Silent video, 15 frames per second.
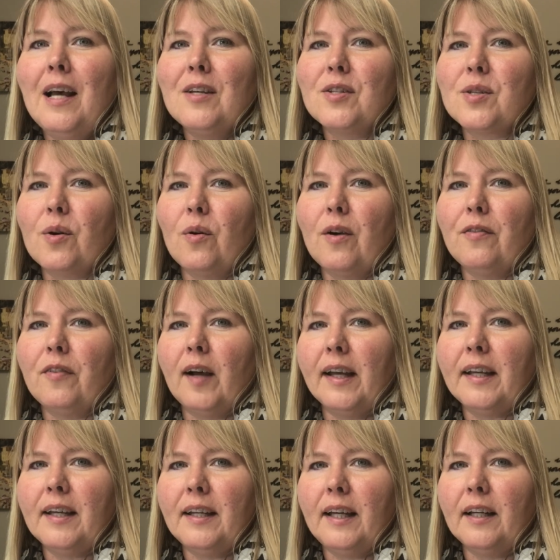So if I
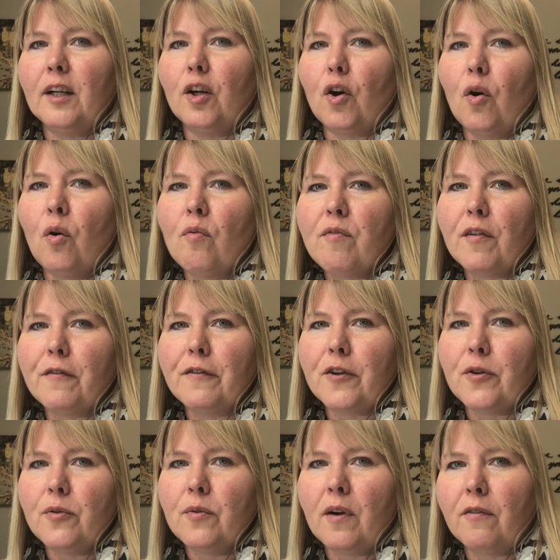can get an
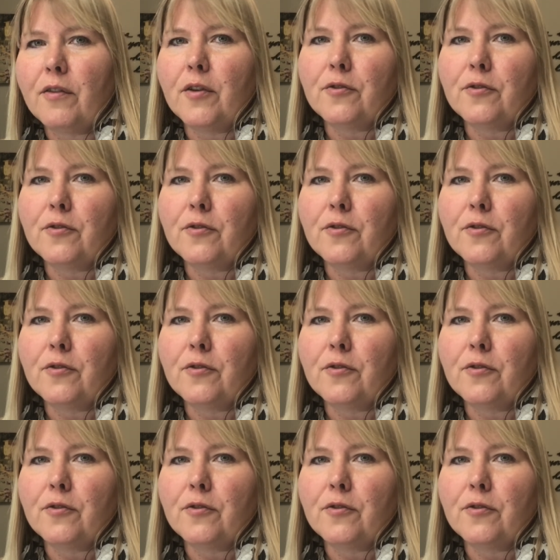overview of